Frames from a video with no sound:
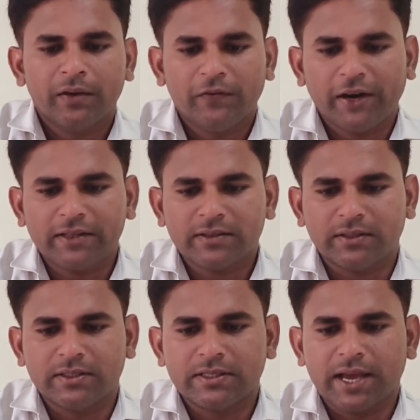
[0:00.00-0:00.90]

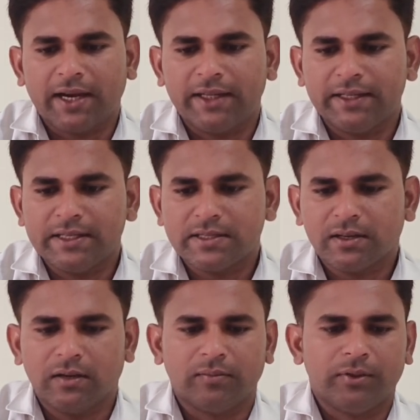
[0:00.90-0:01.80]
fractions and
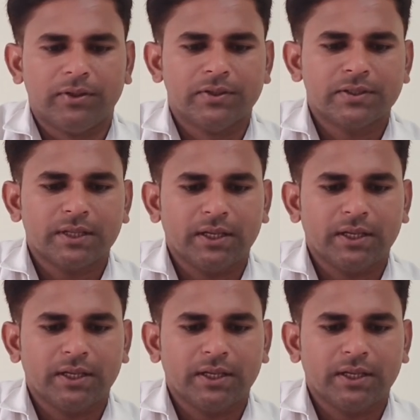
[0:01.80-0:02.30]
irrational numbers.